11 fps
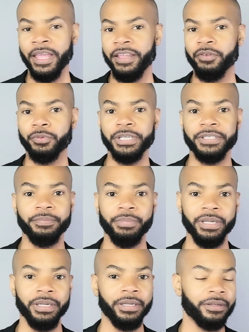And the reason
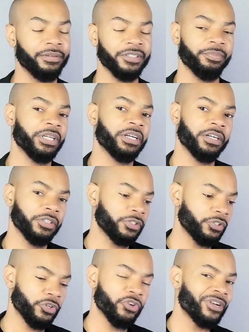being is
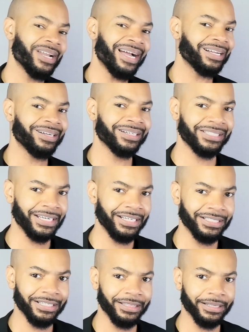because you're not going to
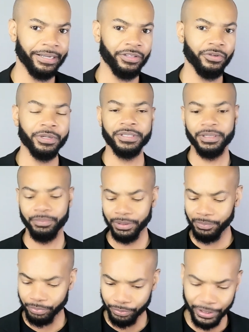change anything. You can
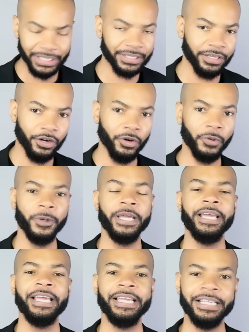simply press go
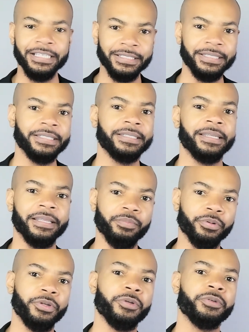and consistently
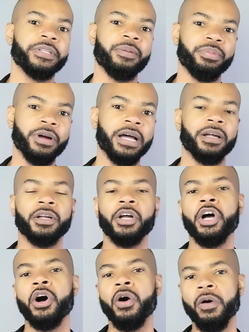produce that product
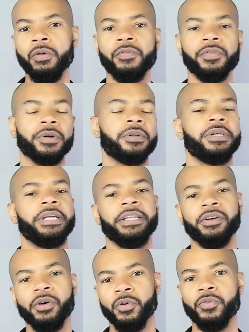over
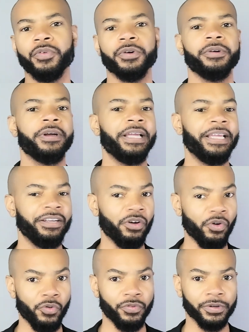and over and
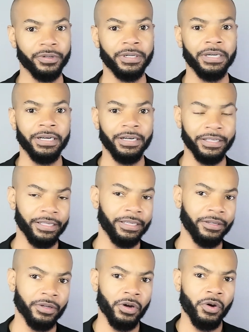over again.